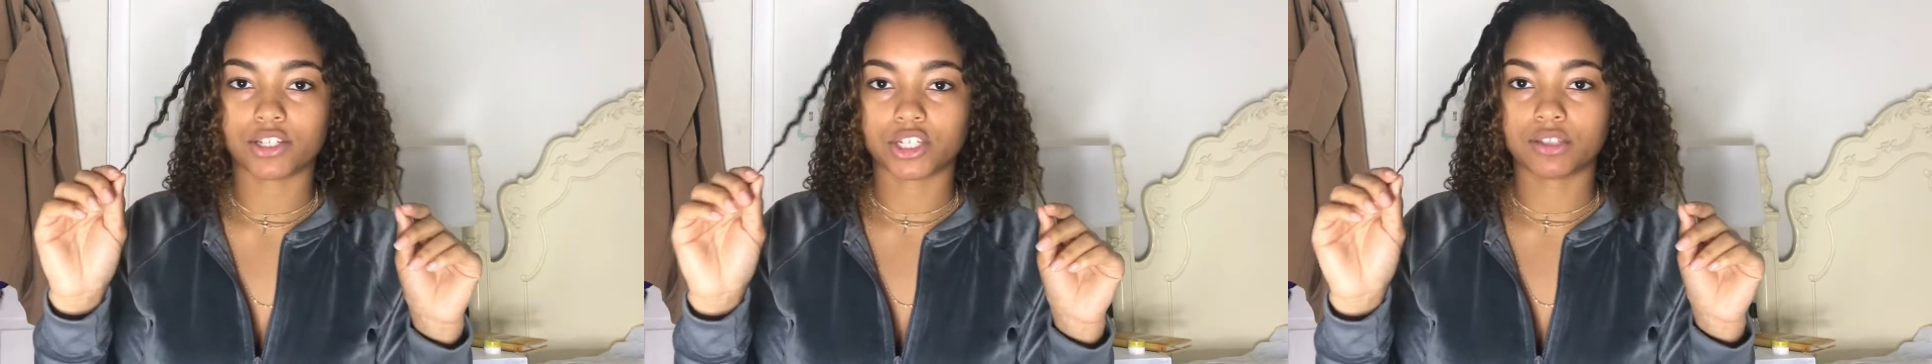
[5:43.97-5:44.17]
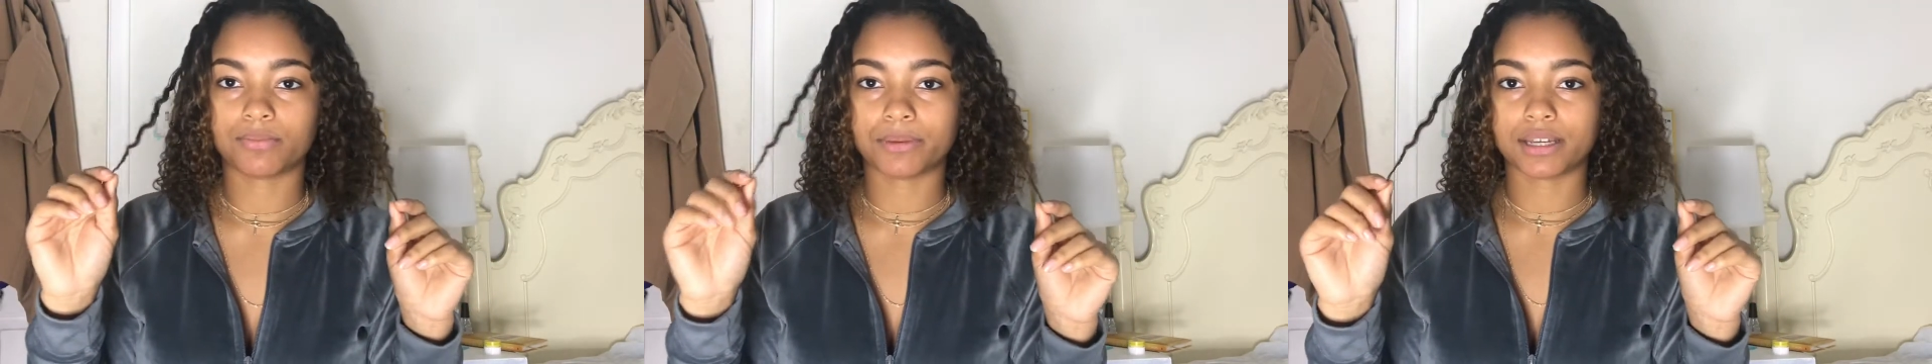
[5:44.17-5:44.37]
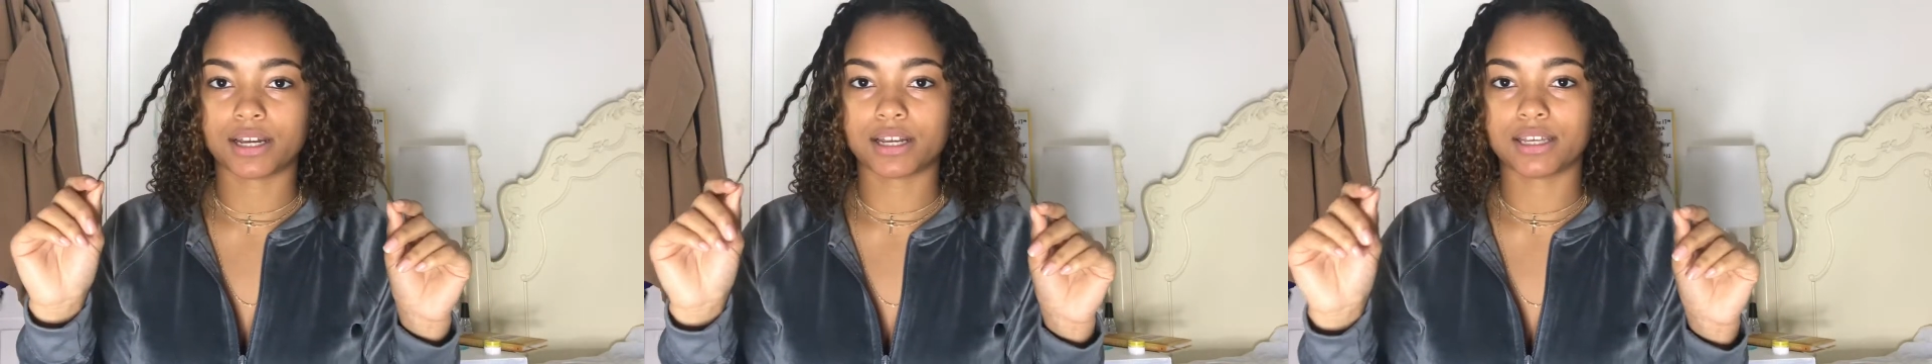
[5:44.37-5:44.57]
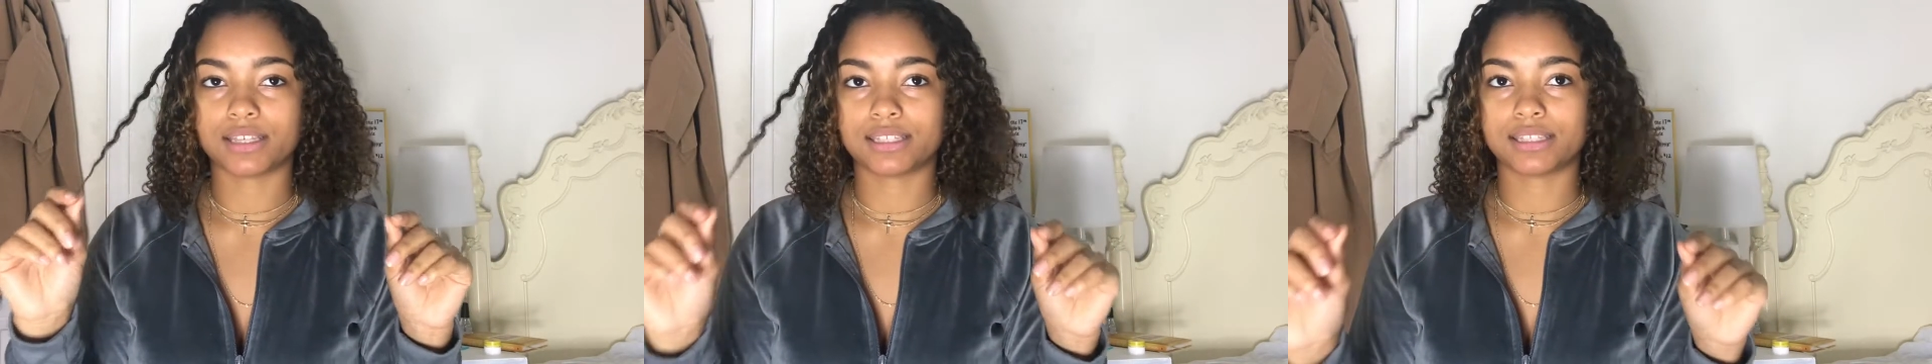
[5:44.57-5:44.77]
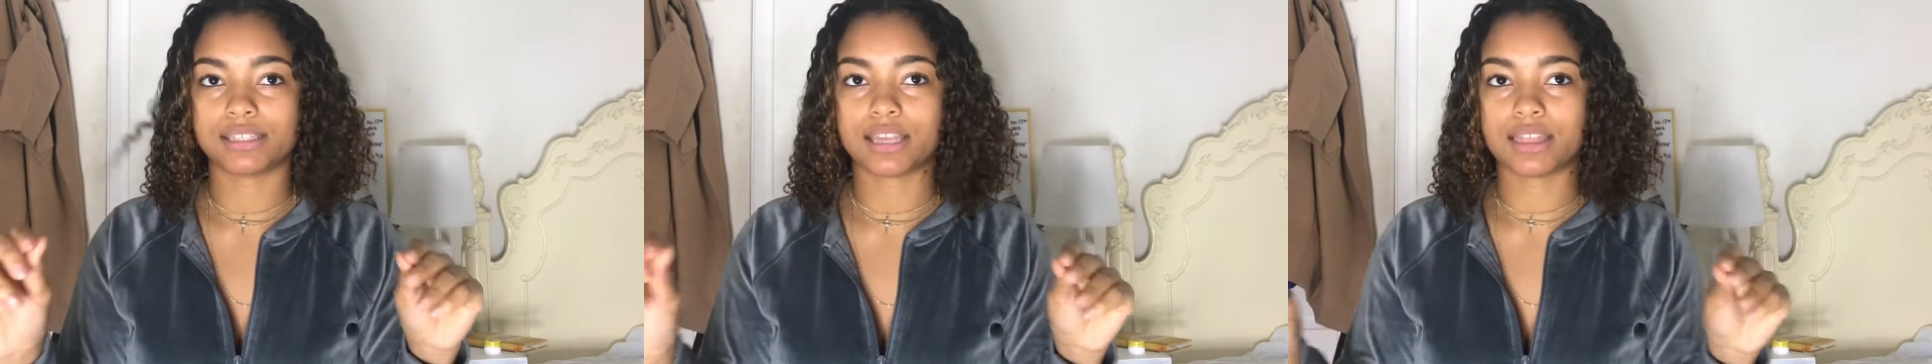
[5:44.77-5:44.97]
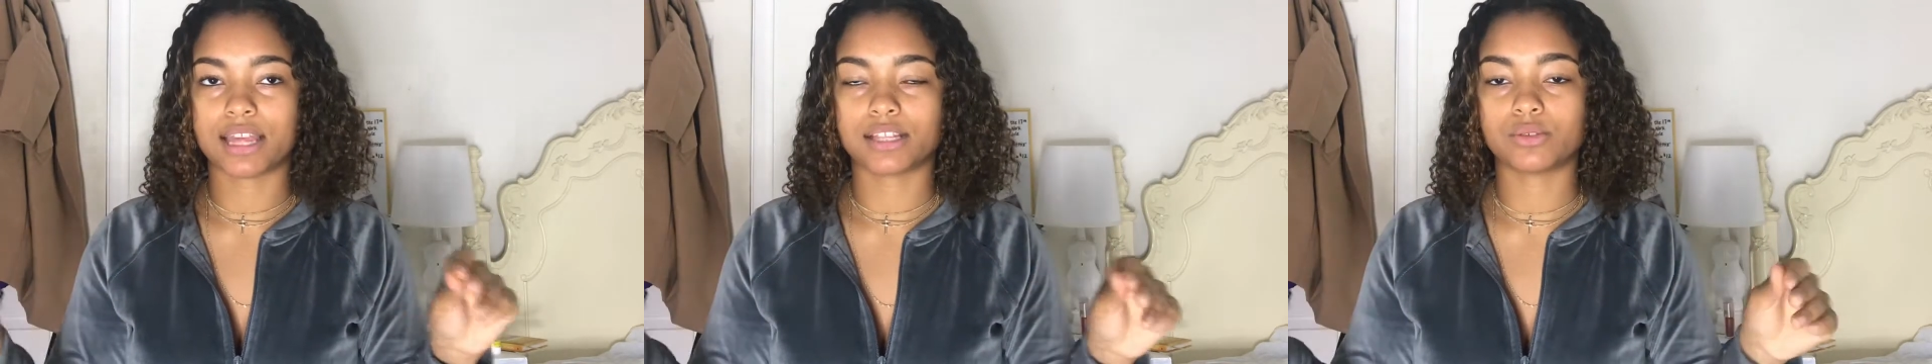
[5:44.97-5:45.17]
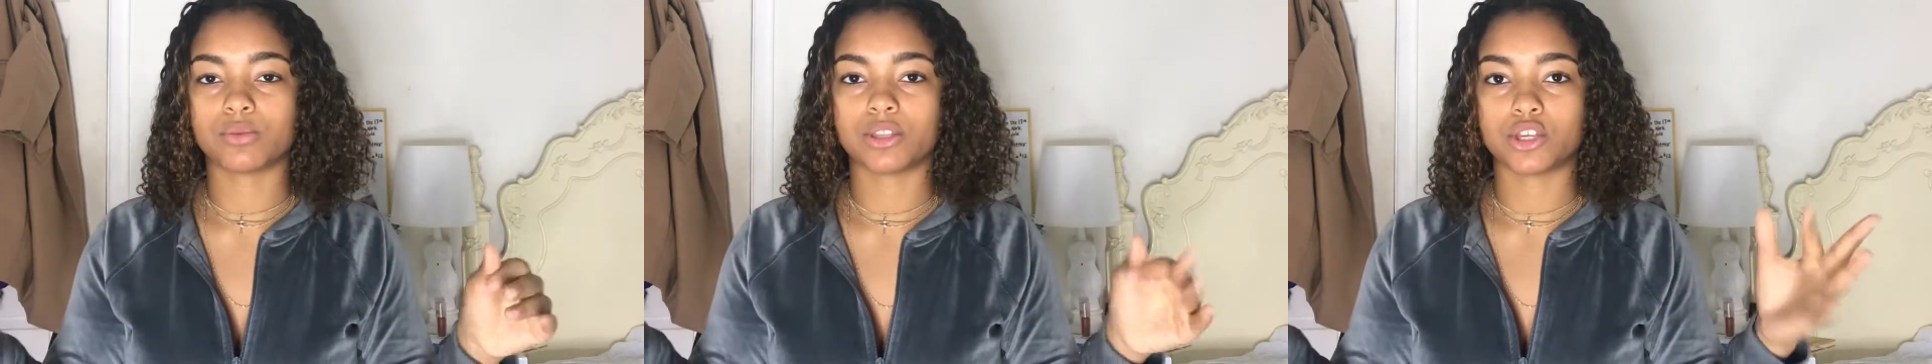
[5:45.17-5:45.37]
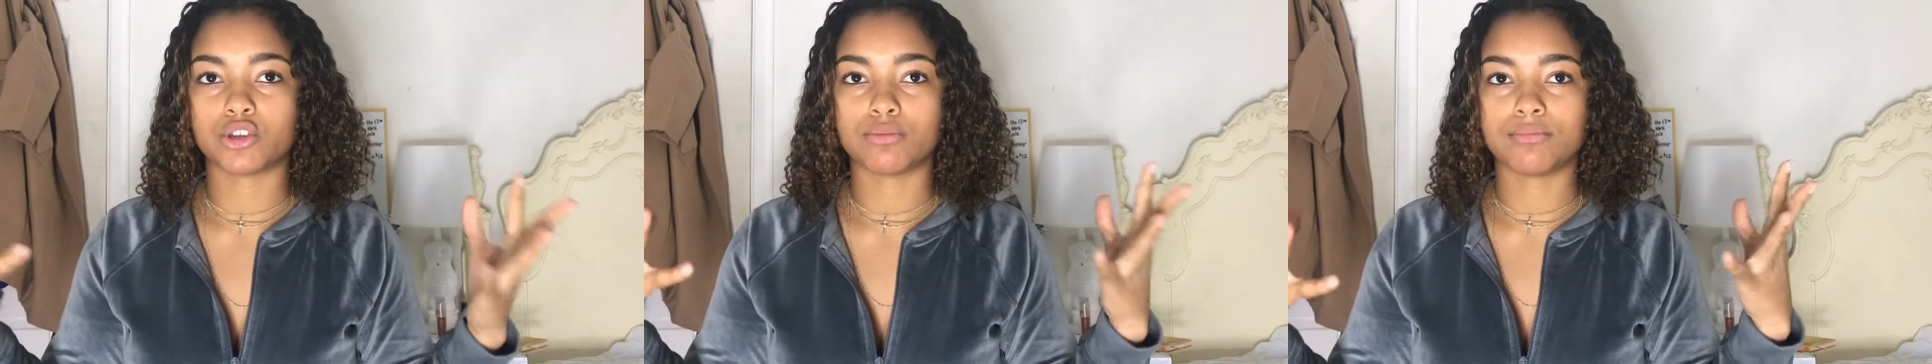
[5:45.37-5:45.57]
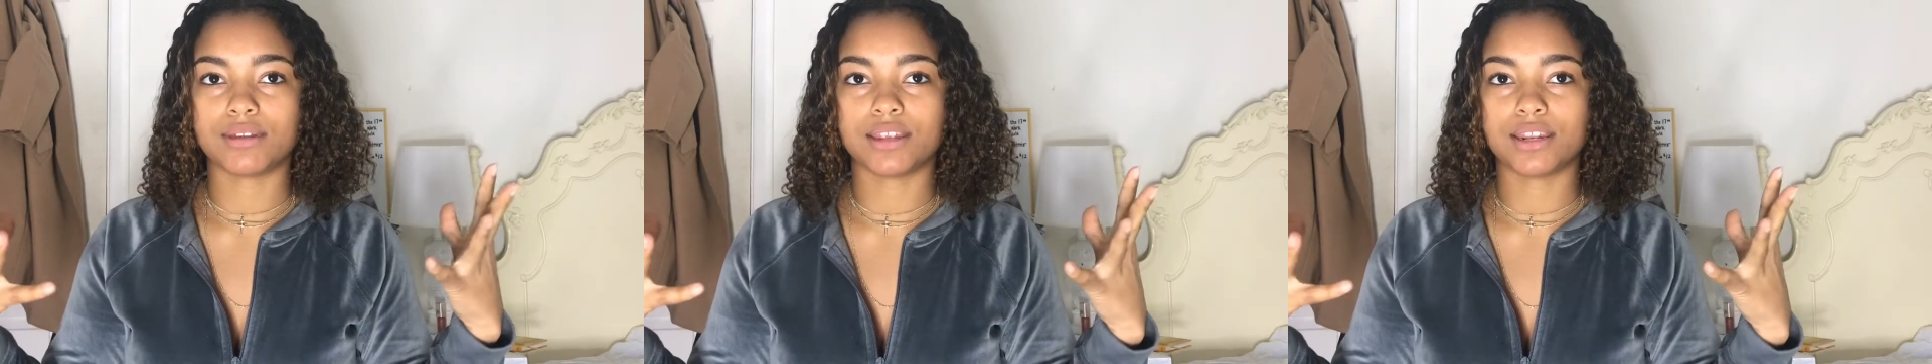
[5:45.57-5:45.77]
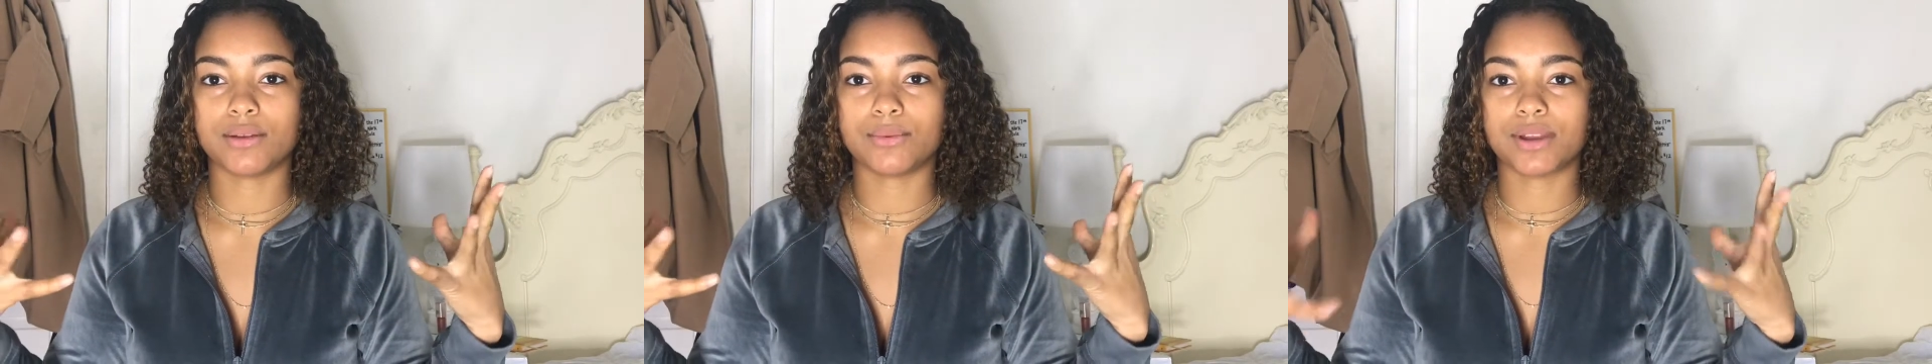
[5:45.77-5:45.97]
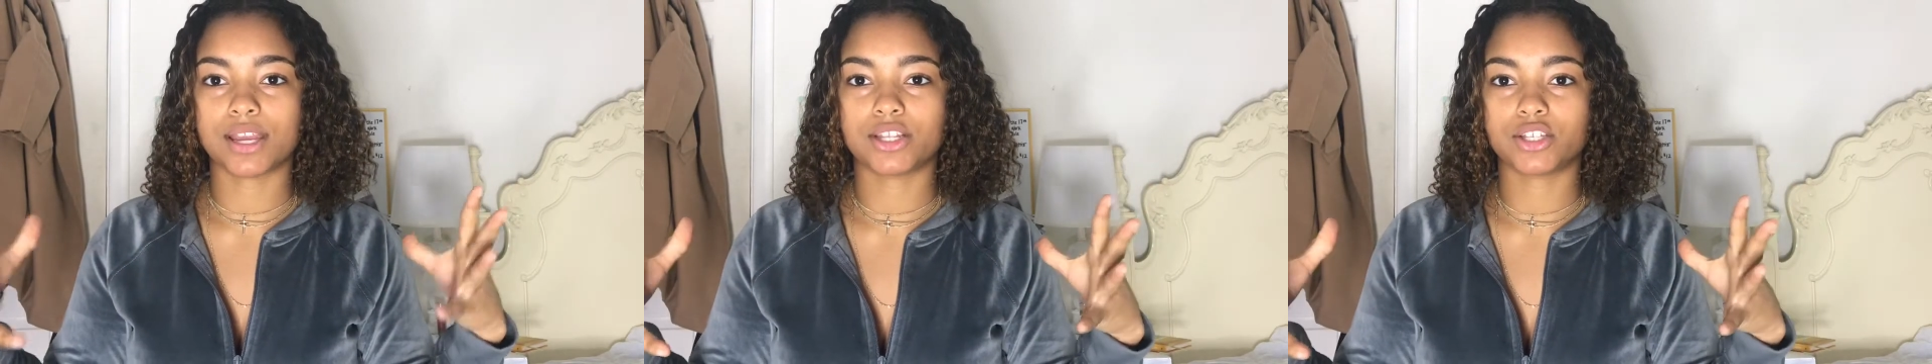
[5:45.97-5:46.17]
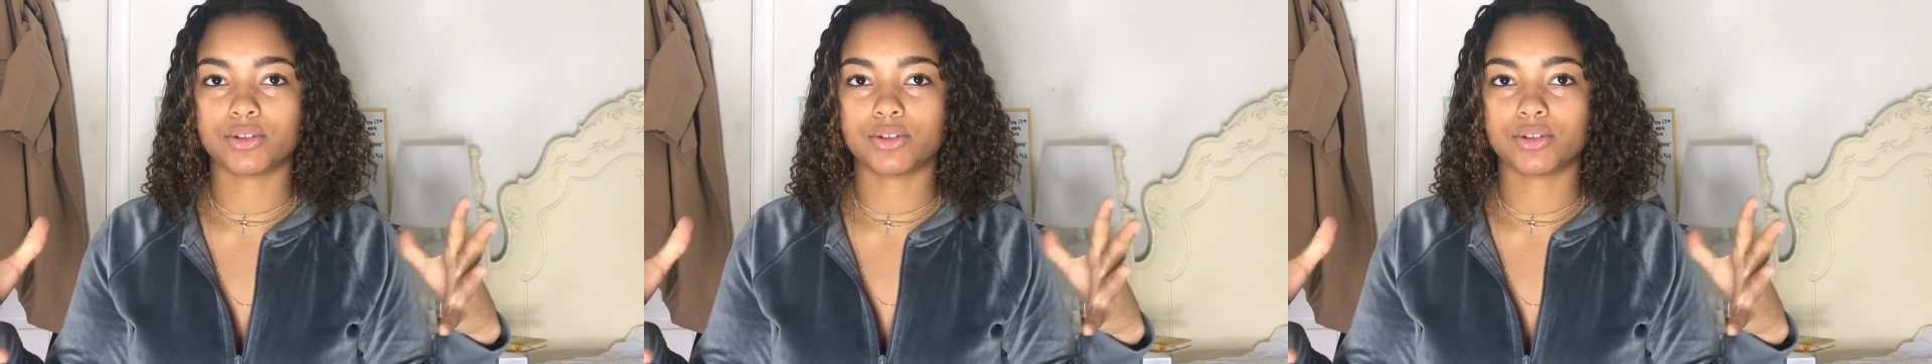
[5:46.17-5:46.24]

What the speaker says: just because then that's when the humidity will get